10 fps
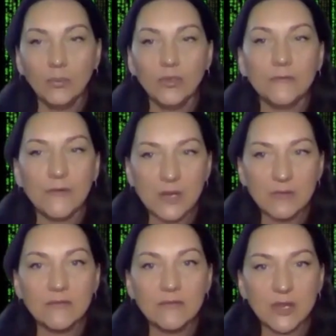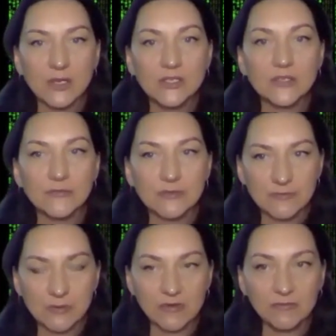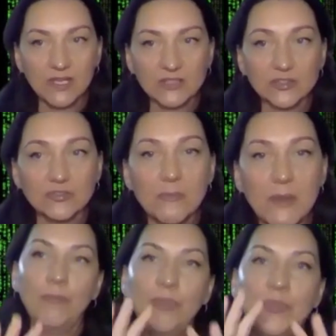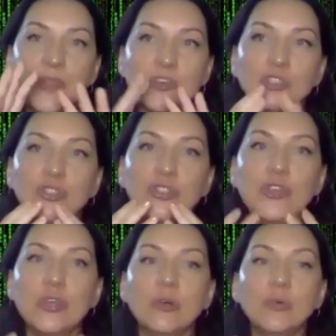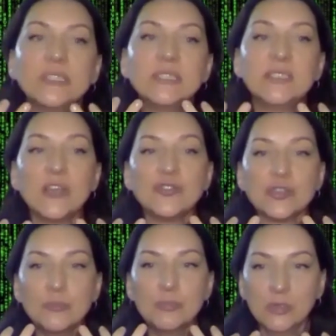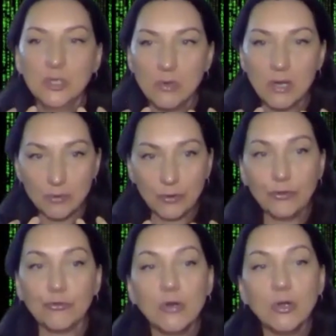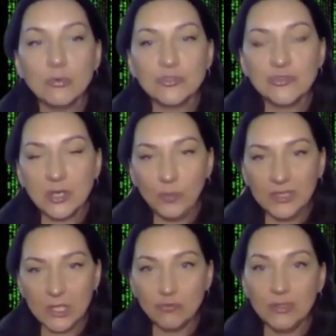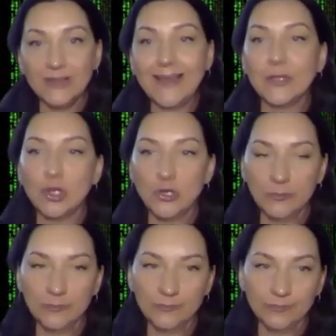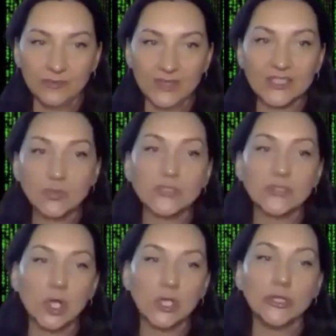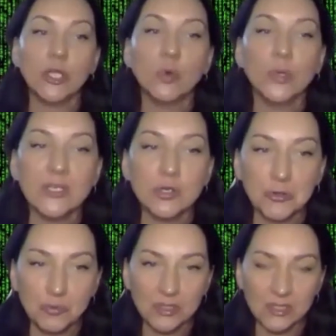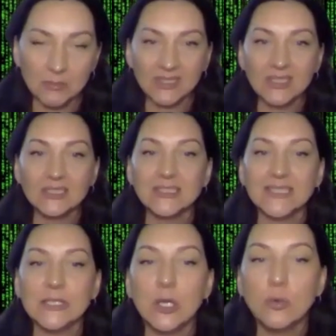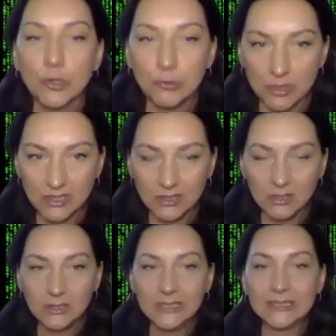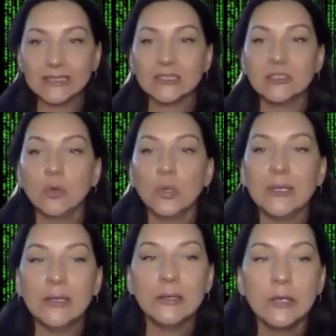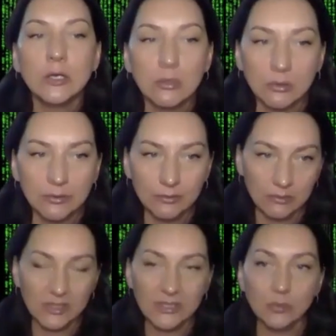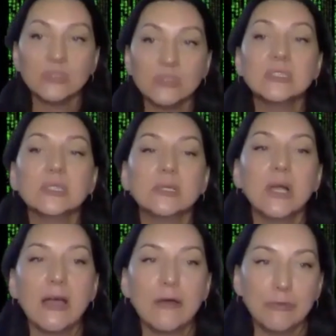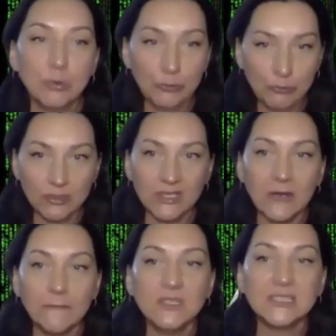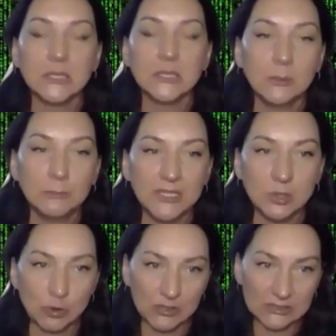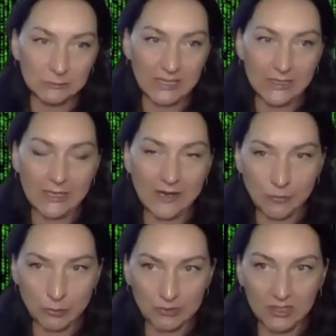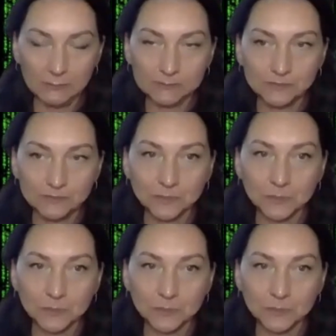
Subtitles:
And we're very, very different from reflectors. There is no center below our throat that we can rely on. That's why it's called no inner authority, but it doesn't say no authority. It says no inner authority. We still have the authority. Every single being on this planet have authority.